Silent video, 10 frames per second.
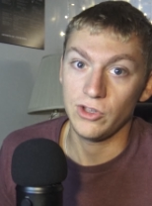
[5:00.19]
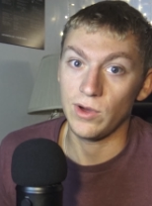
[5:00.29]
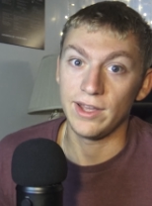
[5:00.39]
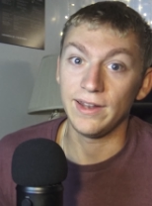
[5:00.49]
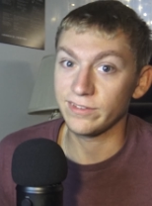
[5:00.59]
Go
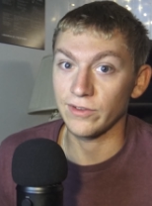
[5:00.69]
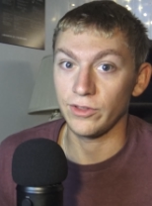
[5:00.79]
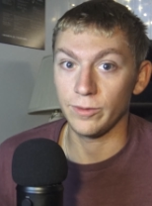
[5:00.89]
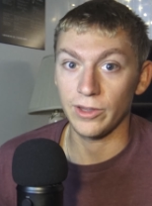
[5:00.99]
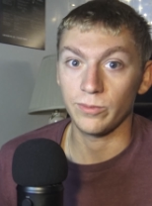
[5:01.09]
ahead. That's
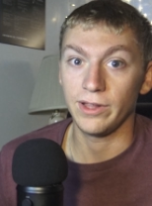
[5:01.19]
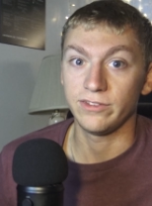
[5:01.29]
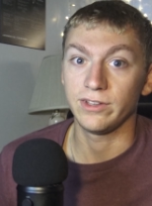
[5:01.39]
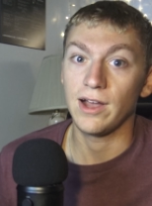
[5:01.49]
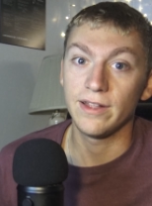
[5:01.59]
definitely the best
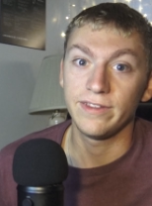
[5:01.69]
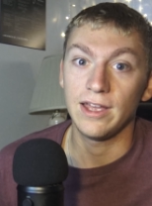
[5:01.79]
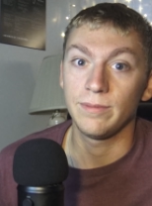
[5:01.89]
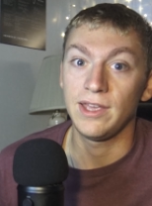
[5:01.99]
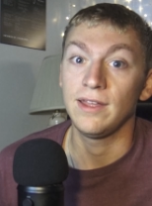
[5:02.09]
place to
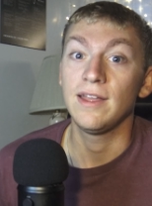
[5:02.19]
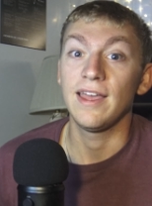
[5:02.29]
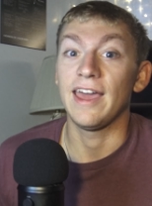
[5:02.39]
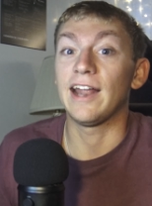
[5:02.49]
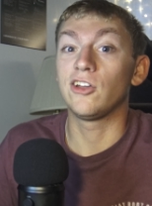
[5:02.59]
contact me.
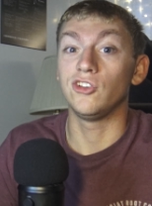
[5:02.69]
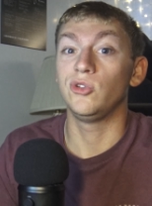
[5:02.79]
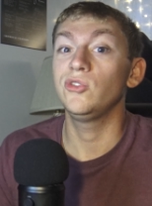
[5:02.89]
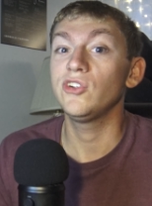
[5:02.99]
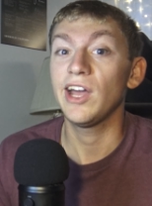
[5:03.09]
And I could
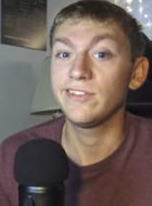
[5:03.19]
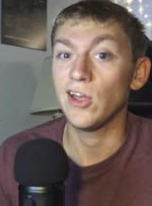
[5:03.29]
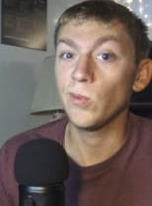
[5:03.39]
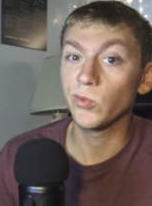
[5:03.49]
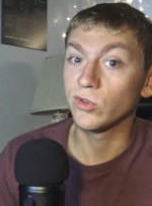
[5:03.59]
use your guys'
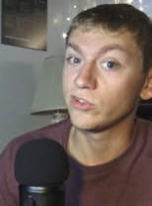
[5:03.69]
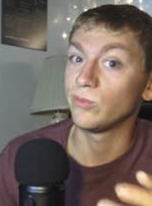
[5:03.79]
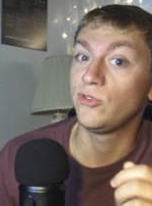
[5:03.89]
help with some